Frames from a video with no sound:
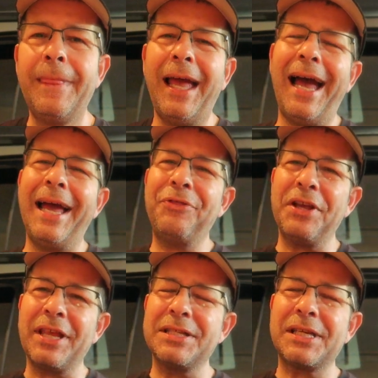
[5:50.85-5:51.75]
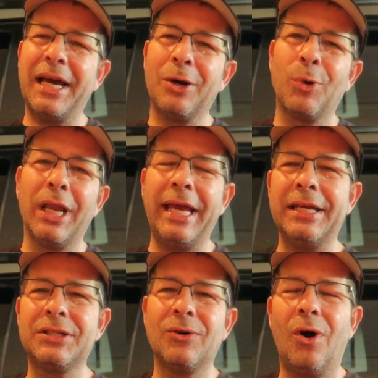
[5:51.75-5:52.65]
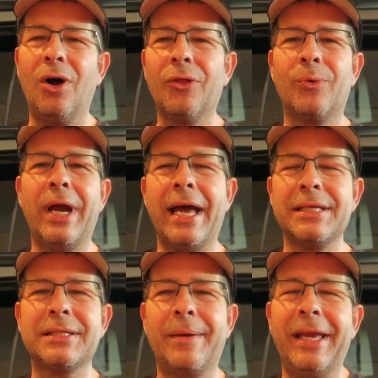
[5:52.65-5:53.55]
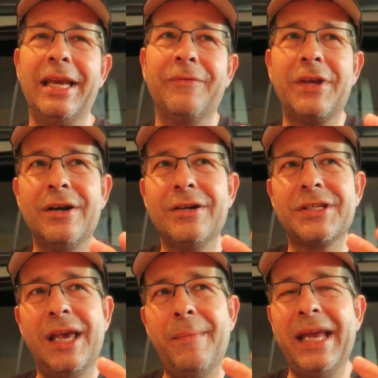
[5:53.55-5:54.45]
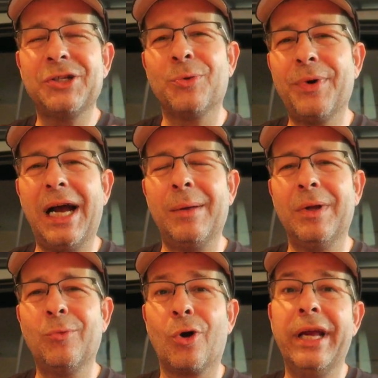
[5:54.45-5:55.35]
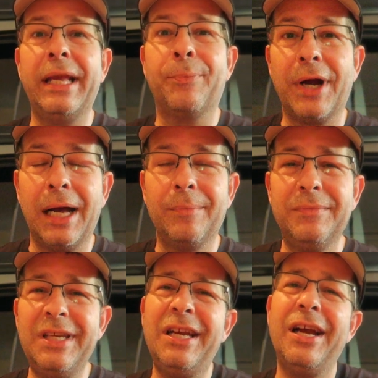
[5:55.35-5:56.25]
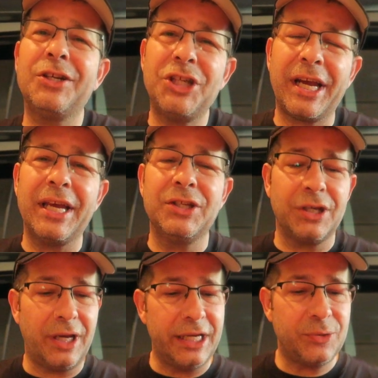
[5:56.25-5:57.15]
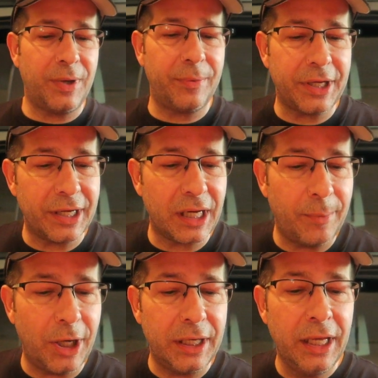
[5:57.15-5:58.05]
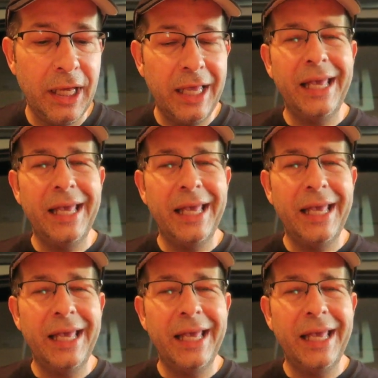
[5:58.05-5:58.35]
I think that's kind of related to all the rest. I mean, if there's a major problem or any problem, yeah, check engine light's probably going to come on.